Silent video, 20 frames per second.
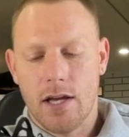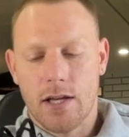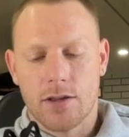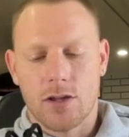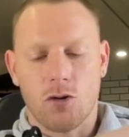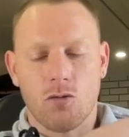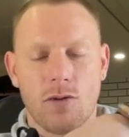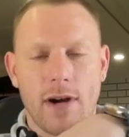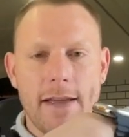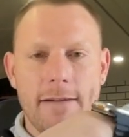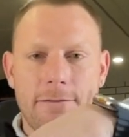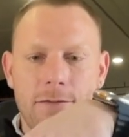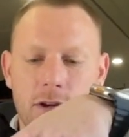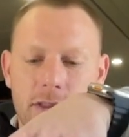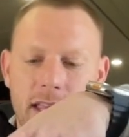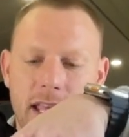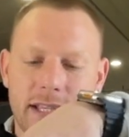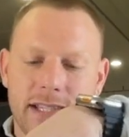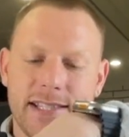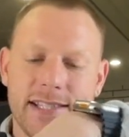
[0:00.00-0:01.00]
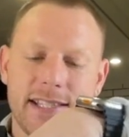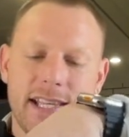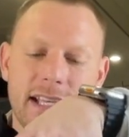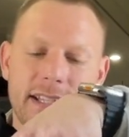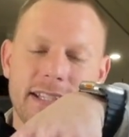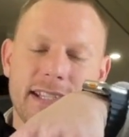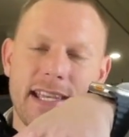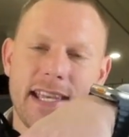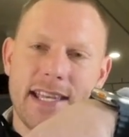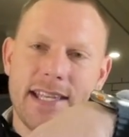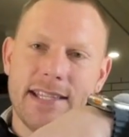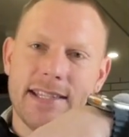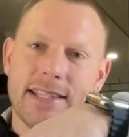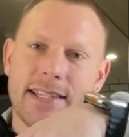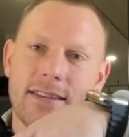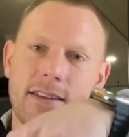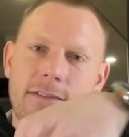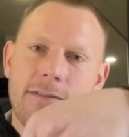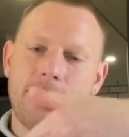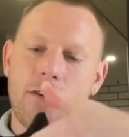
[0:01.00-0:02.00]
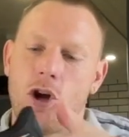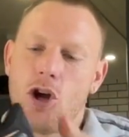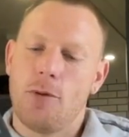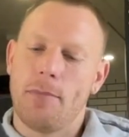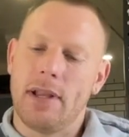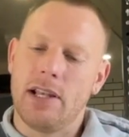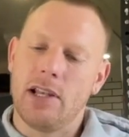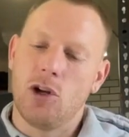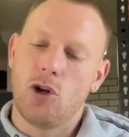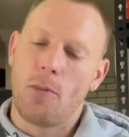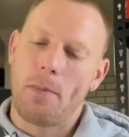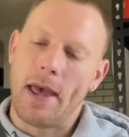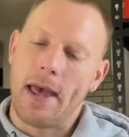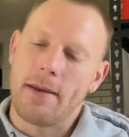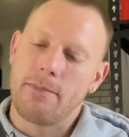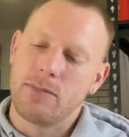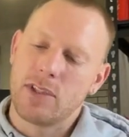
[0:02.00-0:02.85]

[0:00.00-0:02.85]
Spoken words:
The rear foot then sits into the foam a little bit.